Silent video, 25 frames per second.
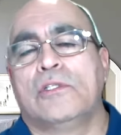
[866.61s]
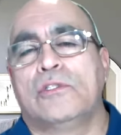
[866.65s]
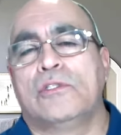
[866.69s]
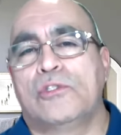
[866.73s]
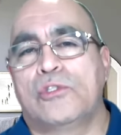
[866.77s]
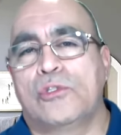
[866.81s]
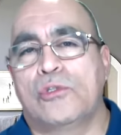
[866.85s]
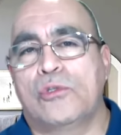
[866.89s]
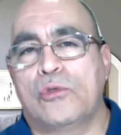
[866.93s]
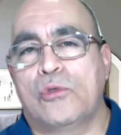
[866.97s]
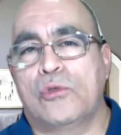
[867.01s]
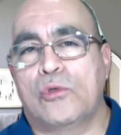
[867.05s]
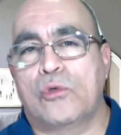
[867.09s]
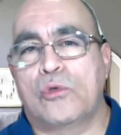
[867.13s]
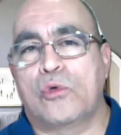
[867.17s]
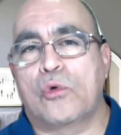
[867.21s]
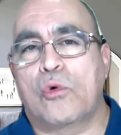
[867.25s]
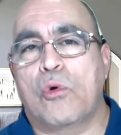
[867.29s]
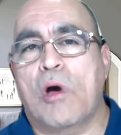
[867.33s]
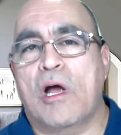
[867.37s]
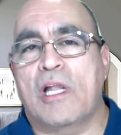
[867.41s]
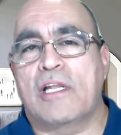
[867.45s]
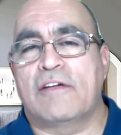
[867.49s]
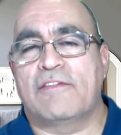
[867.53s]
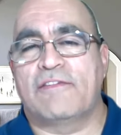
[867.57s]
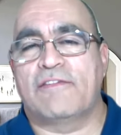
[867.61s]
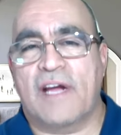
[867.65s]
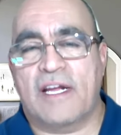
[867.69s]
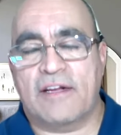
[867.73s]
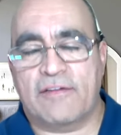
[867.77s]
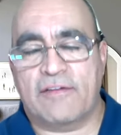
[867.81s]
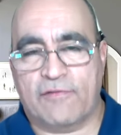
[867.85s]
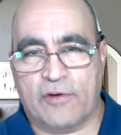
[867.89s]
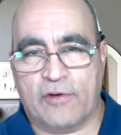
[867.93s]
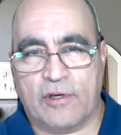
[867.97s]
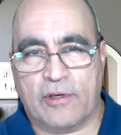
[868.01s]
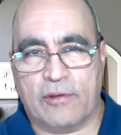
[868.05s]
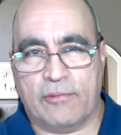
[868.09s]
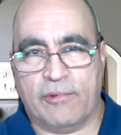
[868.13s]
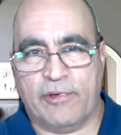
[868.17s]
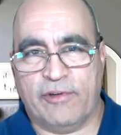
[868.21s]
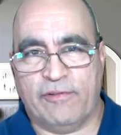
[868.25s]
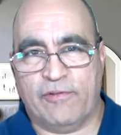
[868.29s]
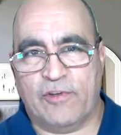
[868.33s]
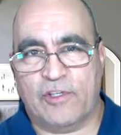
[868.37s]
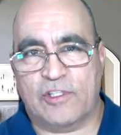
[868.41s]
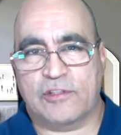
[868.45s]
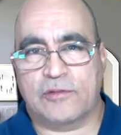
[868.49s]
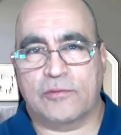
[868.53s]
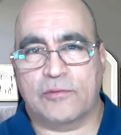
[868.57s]
to qualify for a
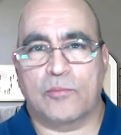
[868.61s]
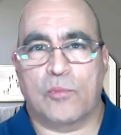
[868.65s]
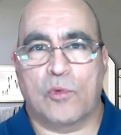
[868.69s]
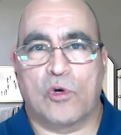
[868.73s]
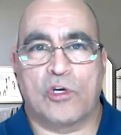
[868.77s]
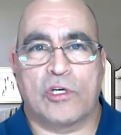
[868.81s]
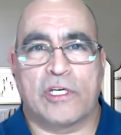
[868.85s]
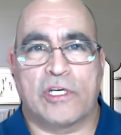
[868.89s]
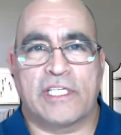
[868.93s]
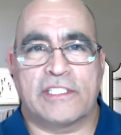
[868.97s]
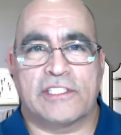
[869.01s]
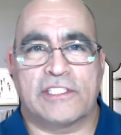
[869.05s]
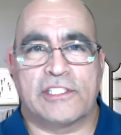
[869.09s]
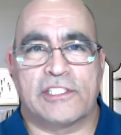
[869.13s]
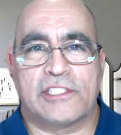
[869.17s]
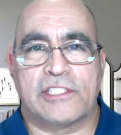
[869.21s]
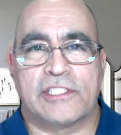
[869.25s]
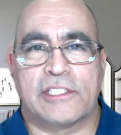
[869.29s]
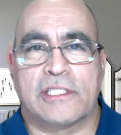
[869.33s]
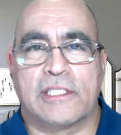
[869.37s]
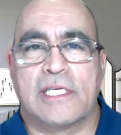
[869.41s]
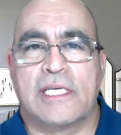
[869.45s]
reverse mortgage?